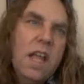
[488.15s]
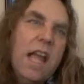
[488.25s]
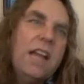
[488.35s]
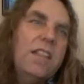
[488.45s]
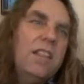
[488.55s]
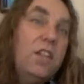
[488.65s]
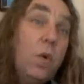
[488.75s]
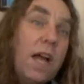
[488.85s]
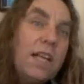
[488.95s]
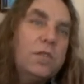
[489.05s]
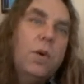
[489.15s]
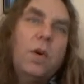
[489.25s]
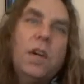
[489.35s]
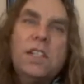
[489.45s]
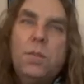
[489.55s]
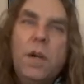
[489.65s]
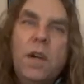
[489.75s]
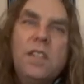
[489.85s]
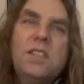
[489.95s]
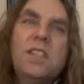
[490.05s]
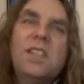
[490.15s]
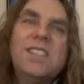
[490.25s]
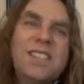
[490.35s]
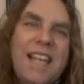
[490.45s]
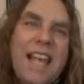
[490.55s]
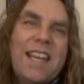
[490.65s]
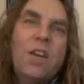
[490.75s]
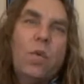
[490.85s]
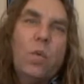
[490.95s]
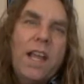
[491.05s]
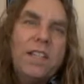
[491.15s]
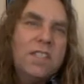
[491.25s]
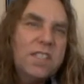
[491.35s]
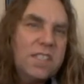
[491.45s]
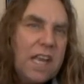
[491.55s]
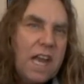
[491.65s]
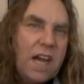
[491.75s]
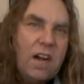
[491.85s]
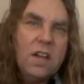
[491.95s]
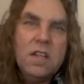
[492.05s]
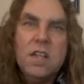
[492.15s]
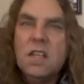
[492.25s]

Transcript: and in the U.S., we were experiencing the second Red Scare,